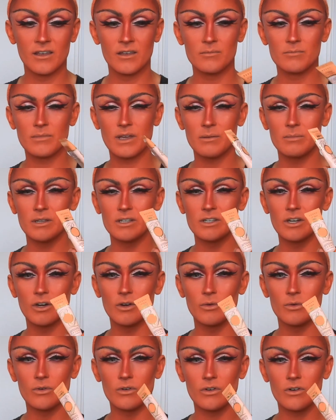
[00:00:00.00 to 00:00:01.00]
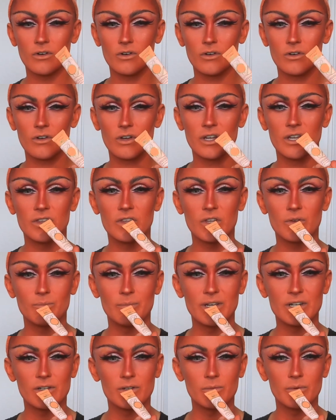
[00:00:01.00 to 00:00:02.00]
maybe go in the
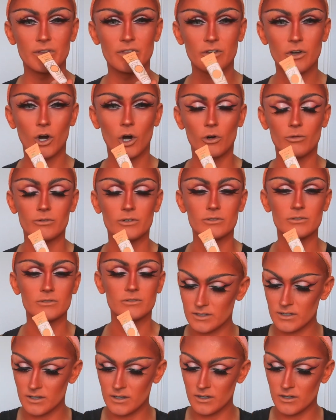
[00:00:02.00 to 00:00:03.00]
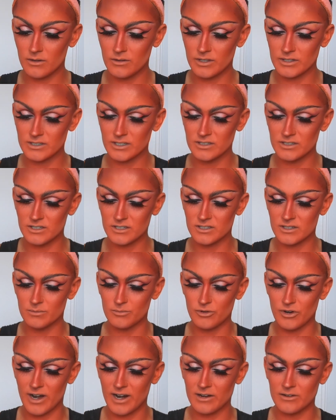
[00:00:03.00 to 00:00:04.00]
middle with Coral. Oh, this is just a
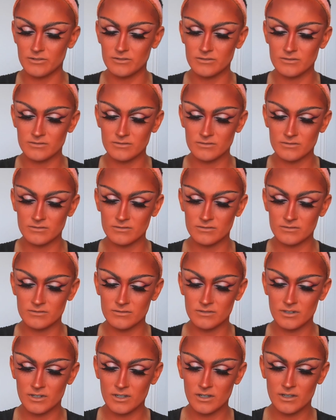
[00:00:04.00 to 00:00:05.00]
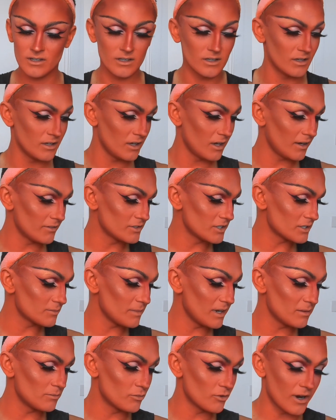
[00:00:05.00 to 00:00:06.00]
brown. I've just
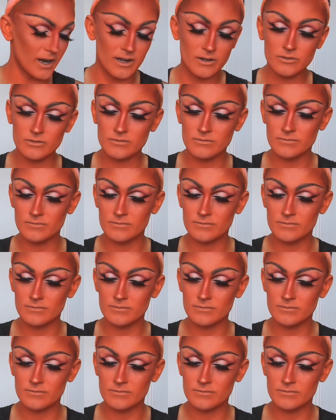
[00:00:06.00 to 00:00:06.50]
made brown.